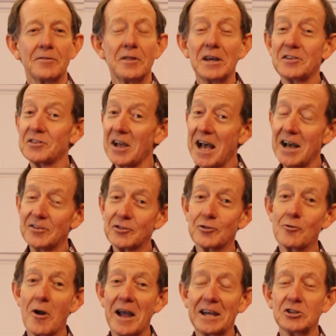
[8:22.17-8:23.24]
These are
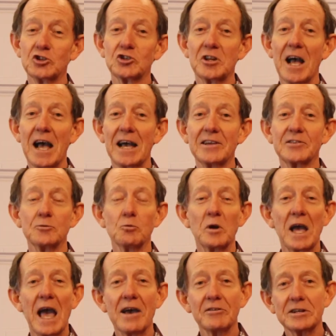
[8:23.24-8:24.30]
strange days and
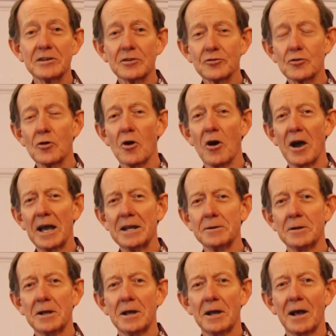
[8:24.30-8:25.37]
we're having to try and